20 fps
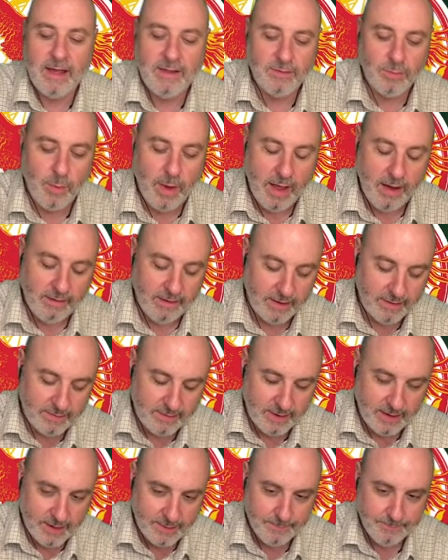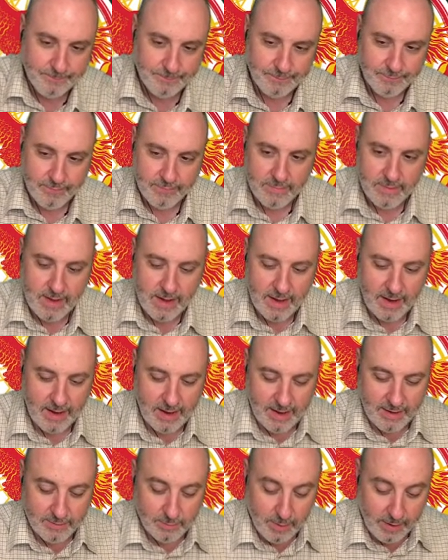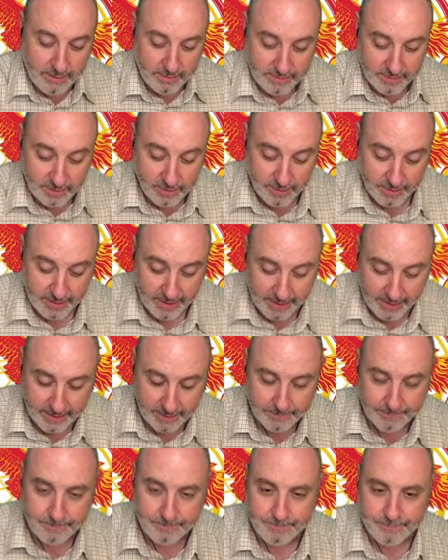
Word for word: as well as a, uh, as well as a good ending.